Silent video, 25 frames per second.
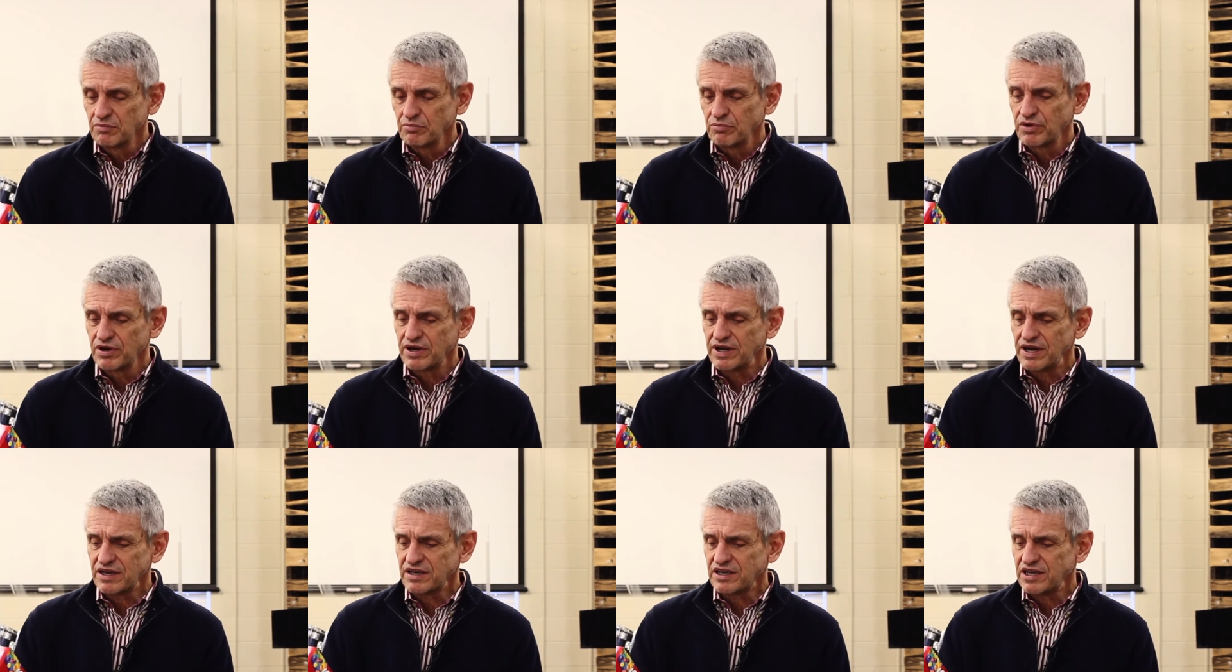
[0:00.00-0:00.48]

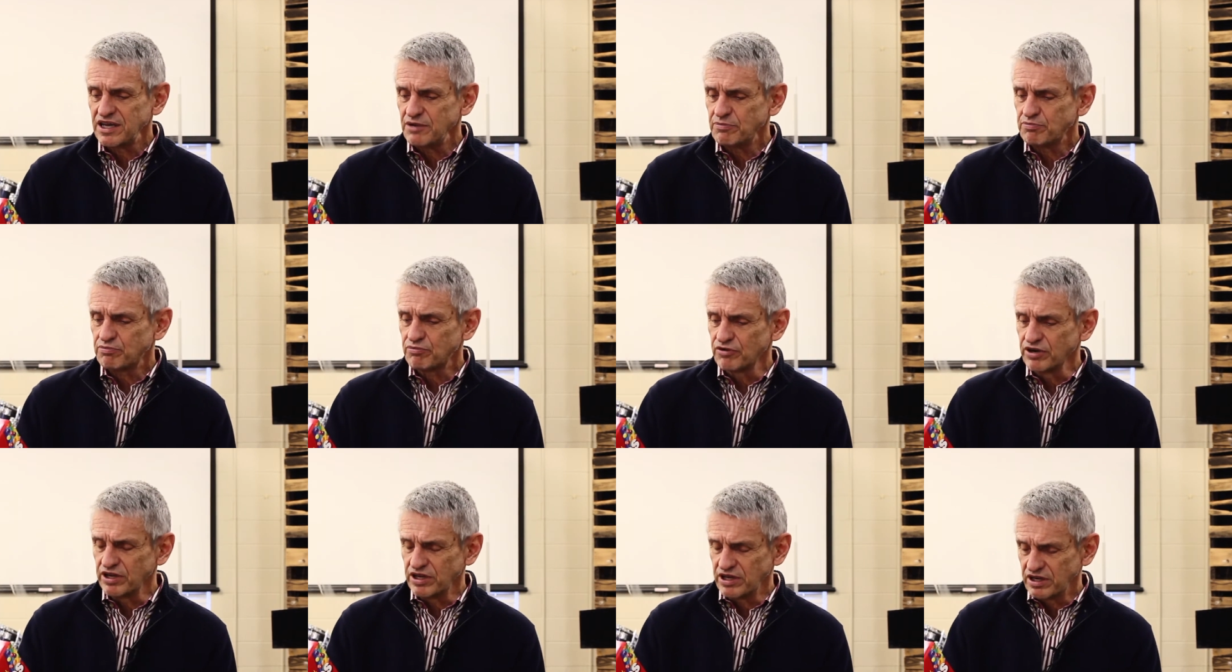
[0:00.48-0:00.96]
But I
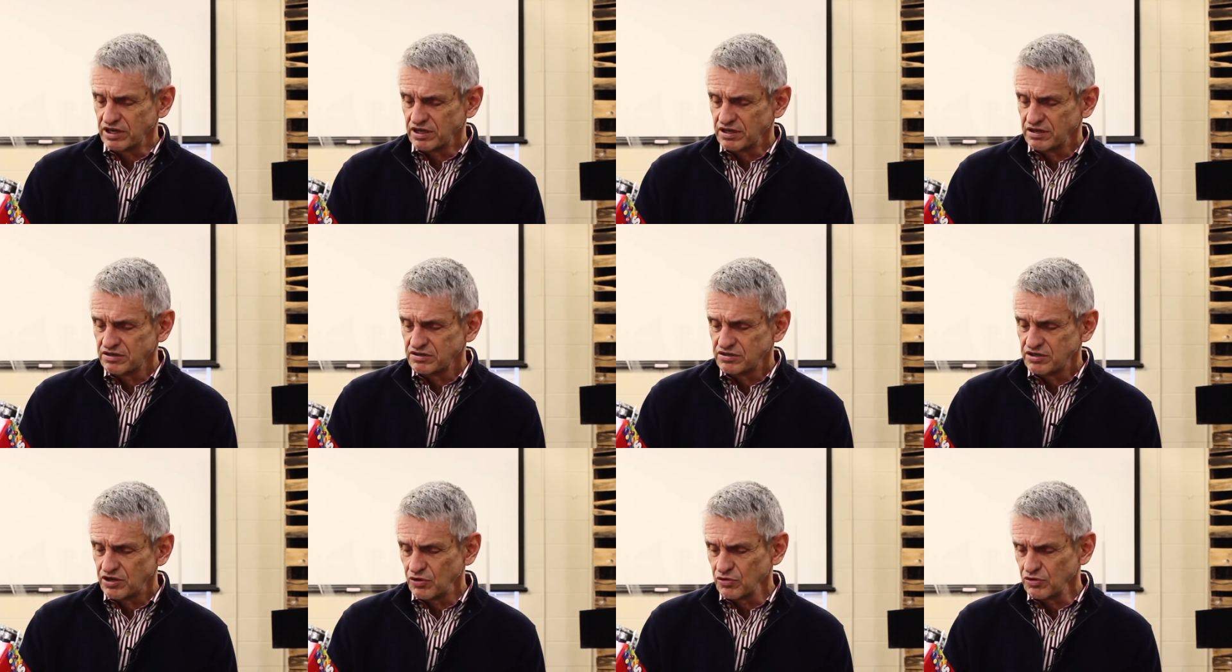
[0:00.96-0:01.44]
keep
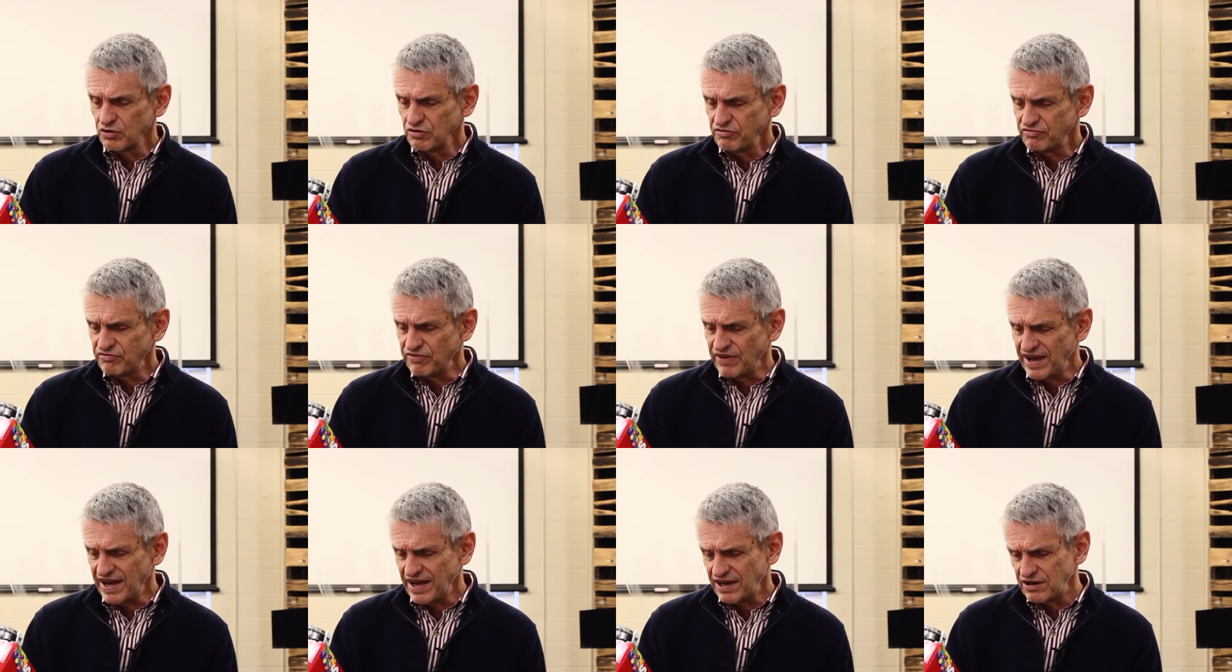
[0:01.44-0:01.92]
reading. Total
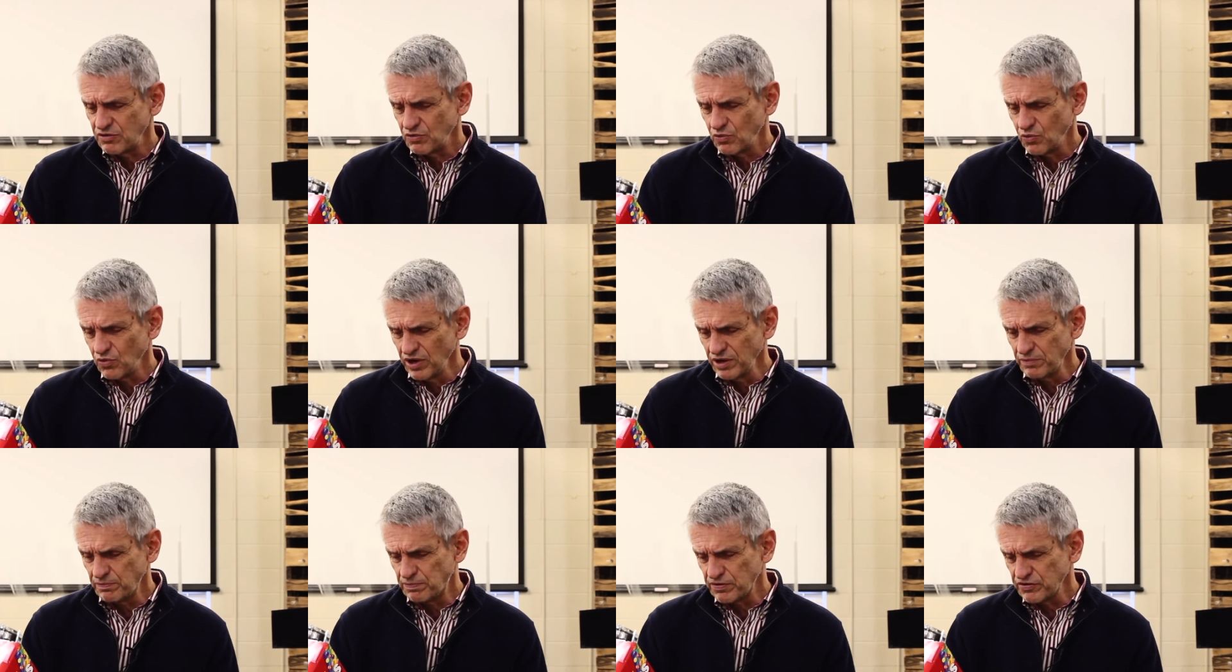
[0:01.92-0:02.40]
fat,
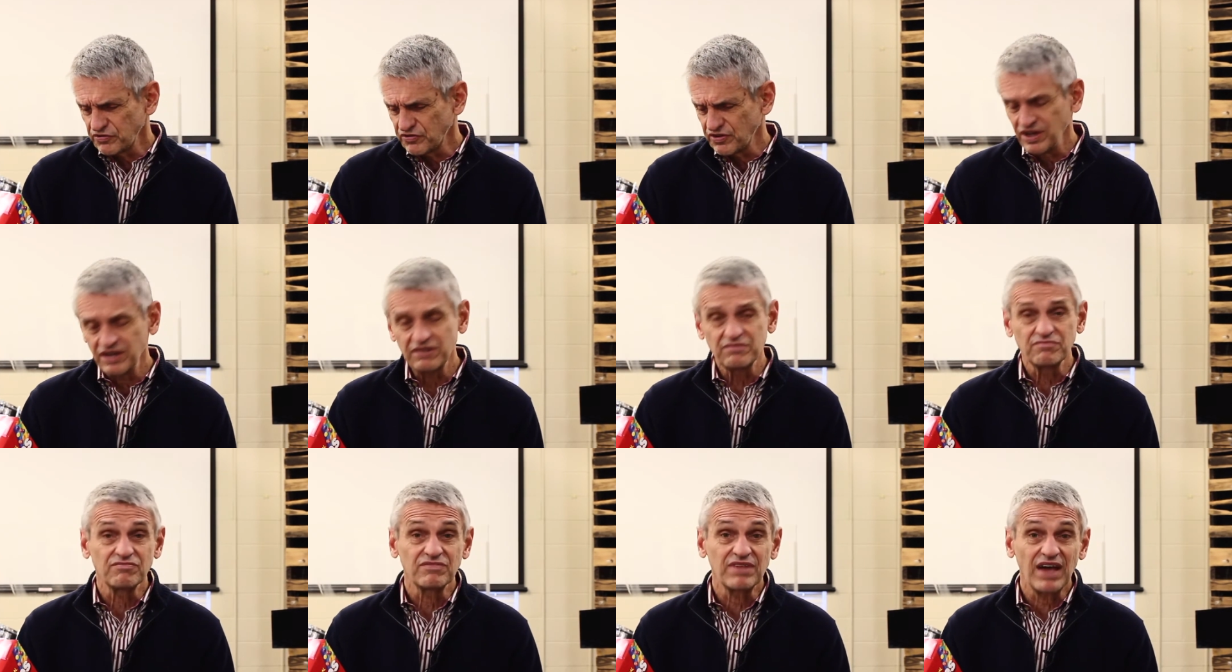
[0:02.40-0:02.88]

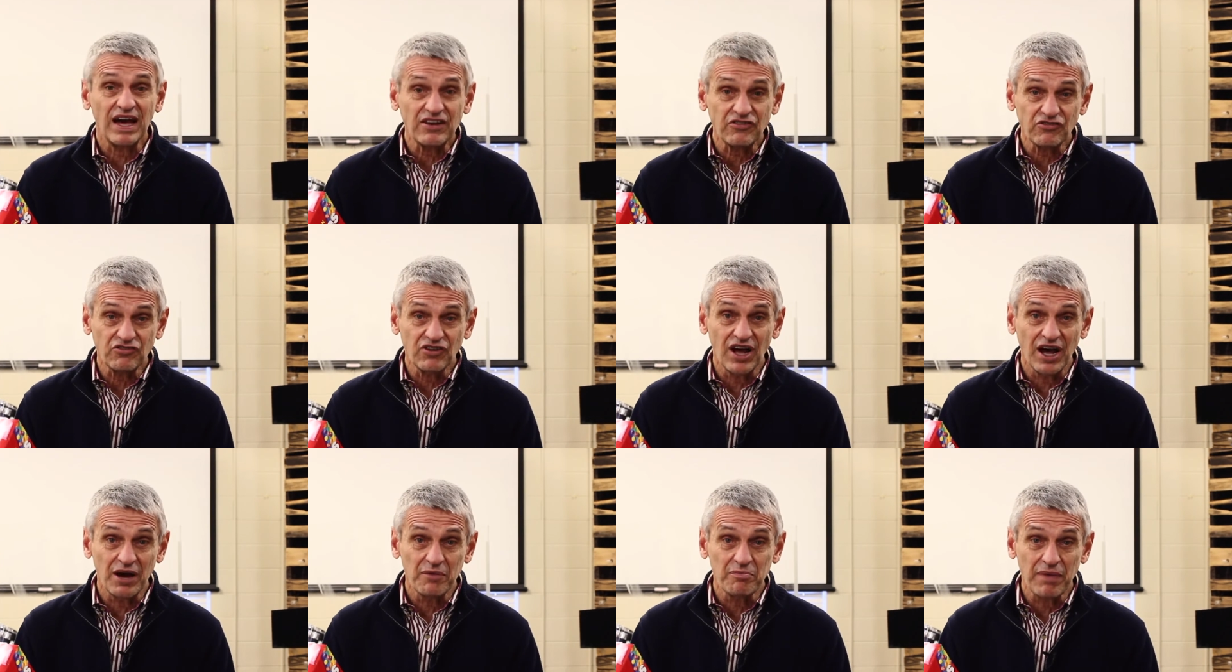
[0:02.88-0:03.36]
1%, that's
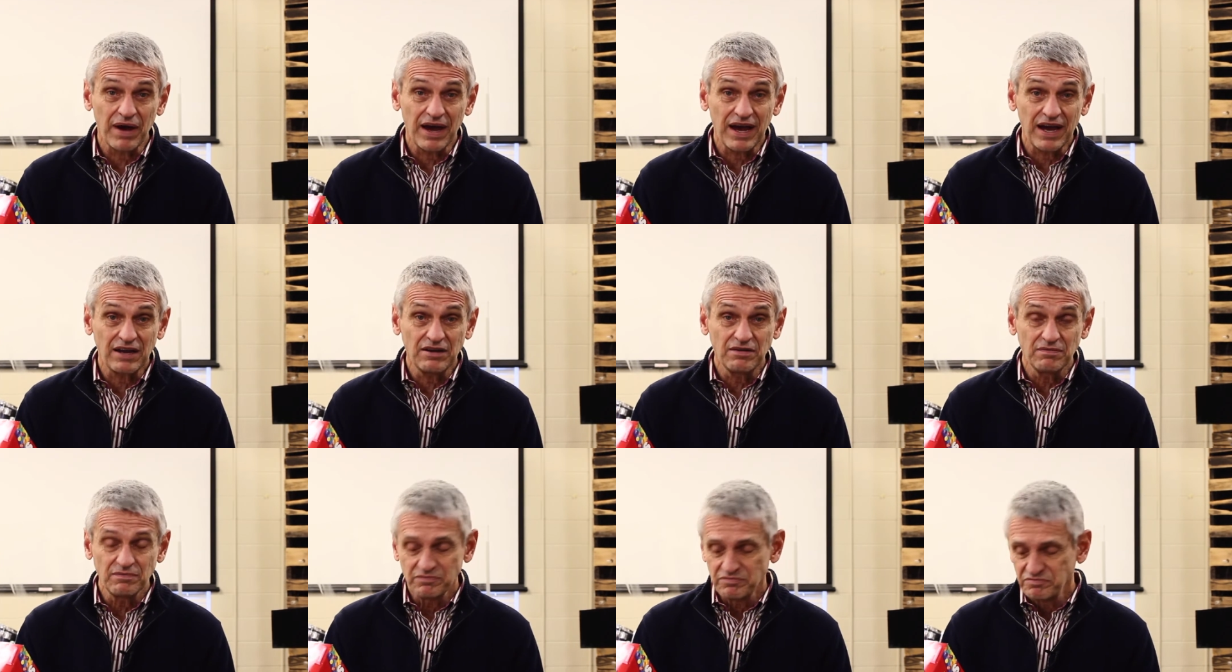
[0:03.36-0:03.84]
not
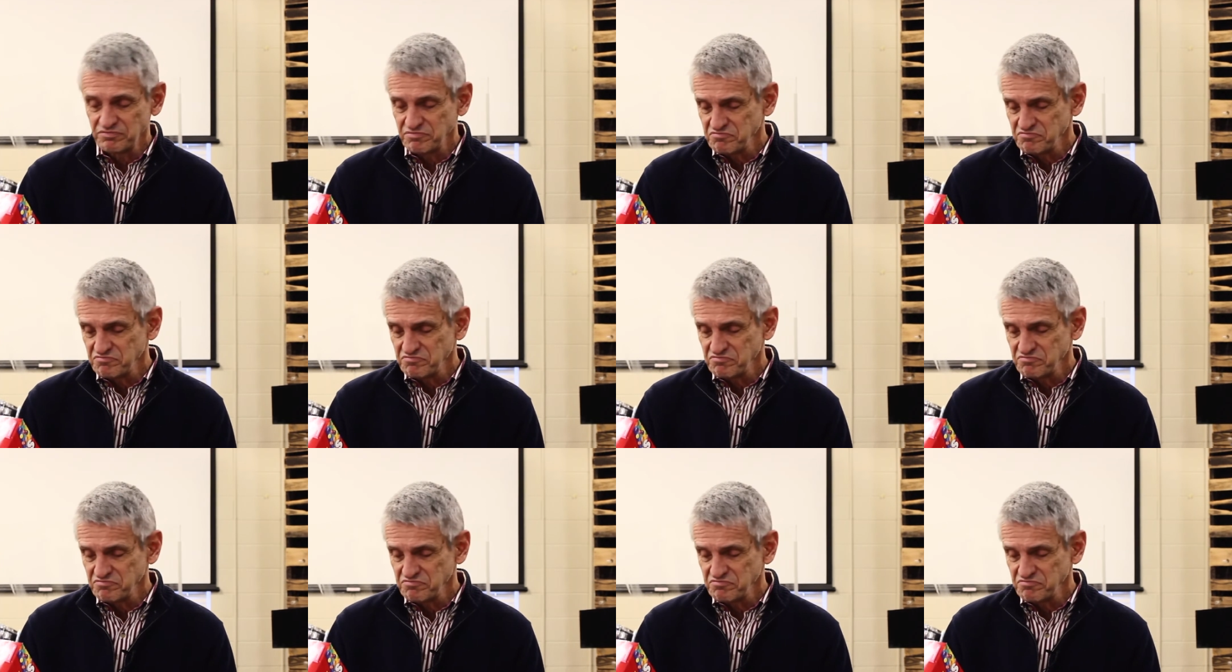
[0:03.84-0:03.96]
bad.